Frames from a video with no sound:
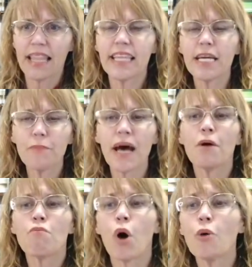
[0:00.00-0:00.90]
Think about
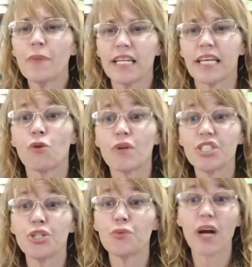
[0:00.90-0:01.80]
a moment in
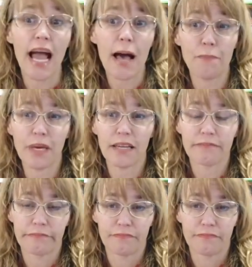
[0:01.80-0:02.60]
which you were happy.